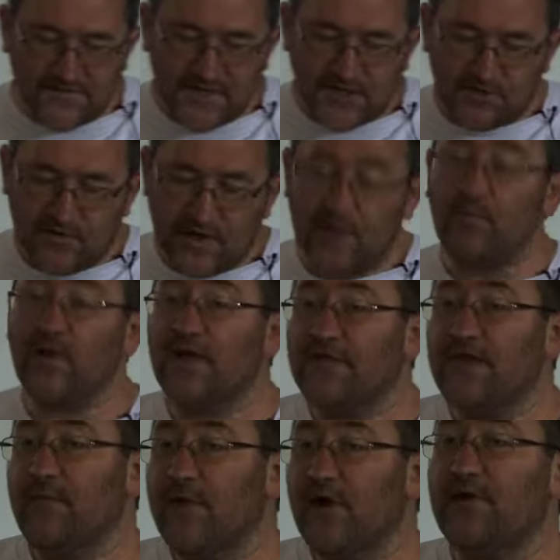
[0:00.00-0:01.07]
century, and we have
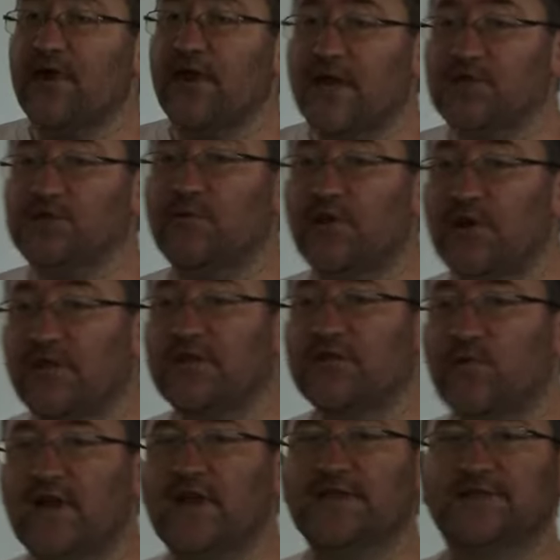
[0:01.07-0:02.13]
the American hegemony of the
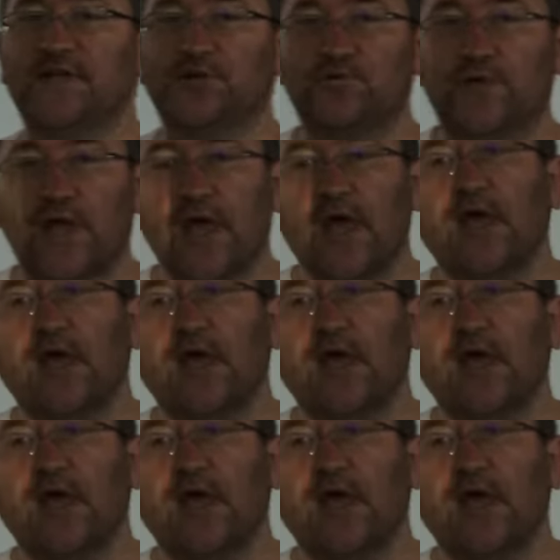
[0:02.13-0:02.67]
20th century.